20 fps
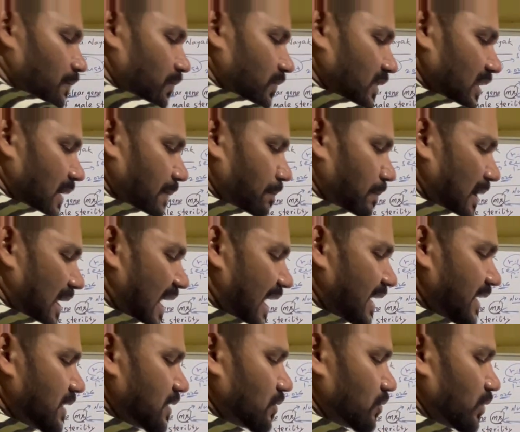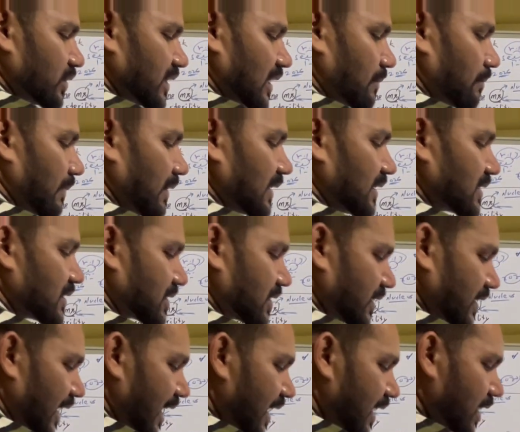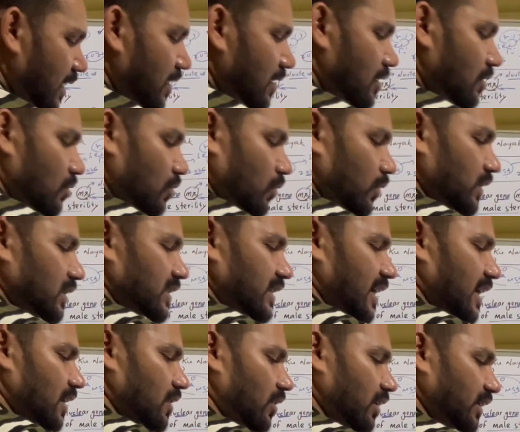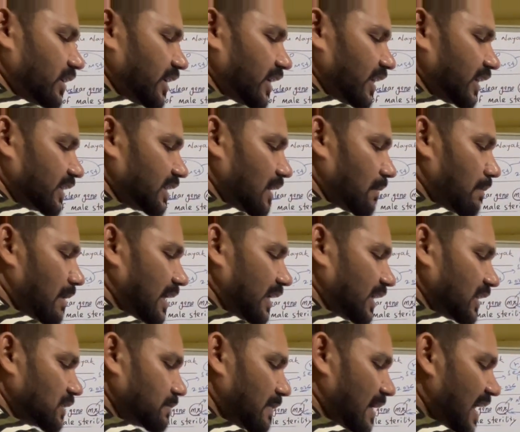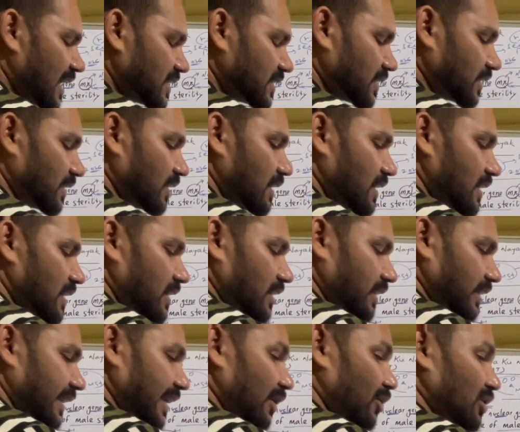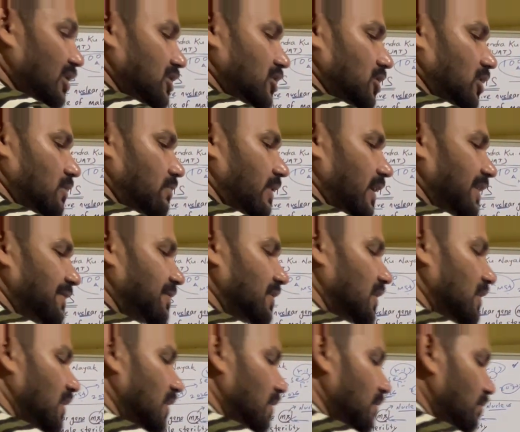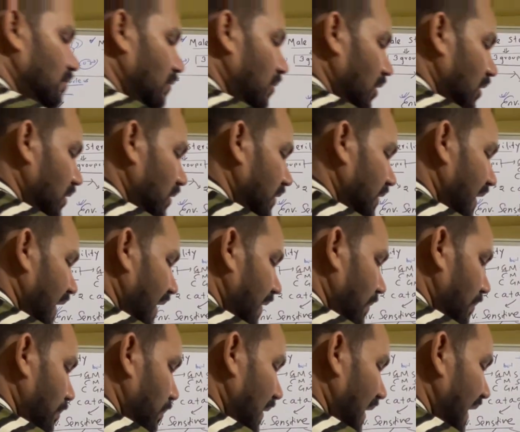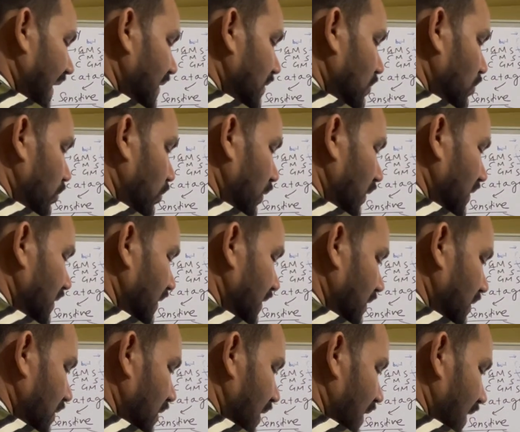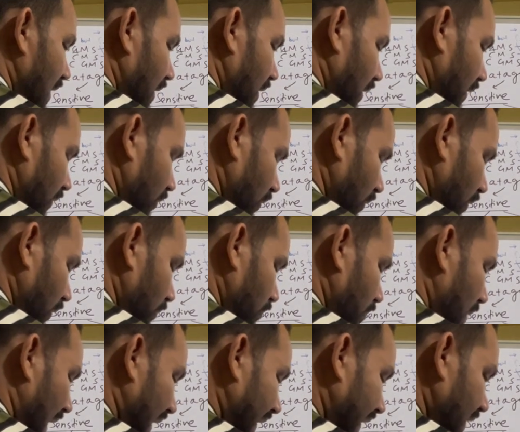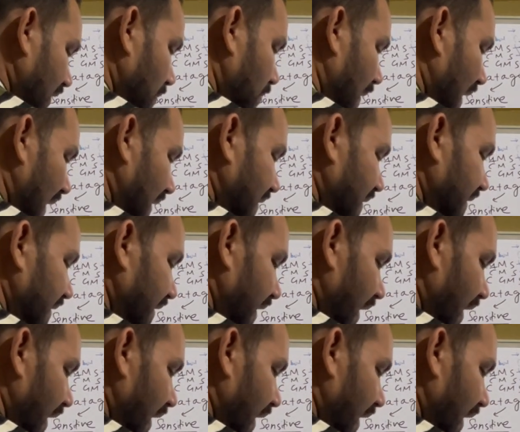The plants which are male sterile, which are containing the Barnes bar gene, they will survive. But the plants which is Barnes bar gene is